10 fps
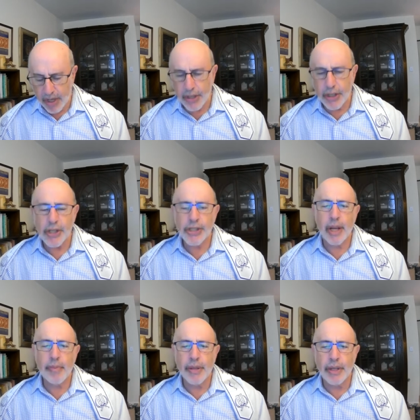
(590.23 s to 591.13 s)
The
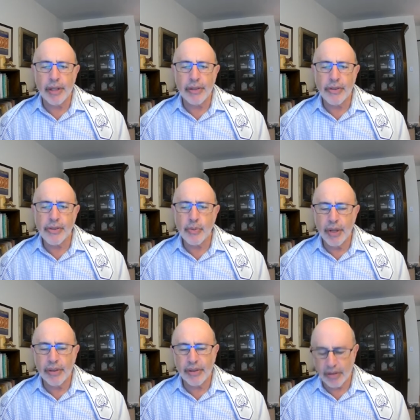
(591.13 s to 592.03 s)
Chazan begins
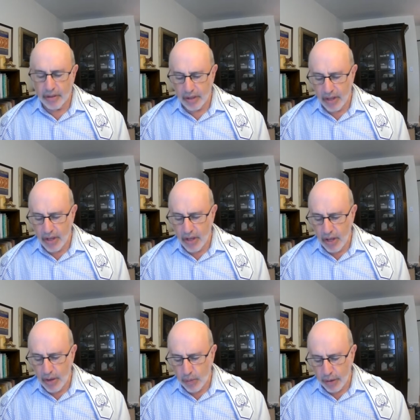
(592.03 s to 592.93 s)
with
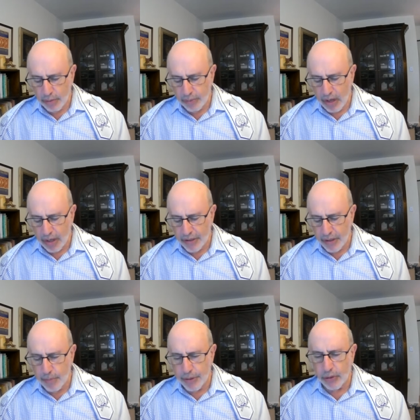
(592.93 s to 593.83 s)
105 in
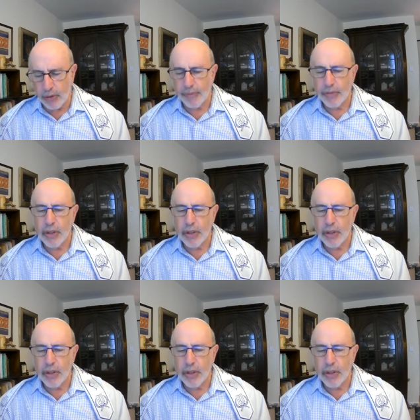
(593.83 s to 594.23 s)
the middle.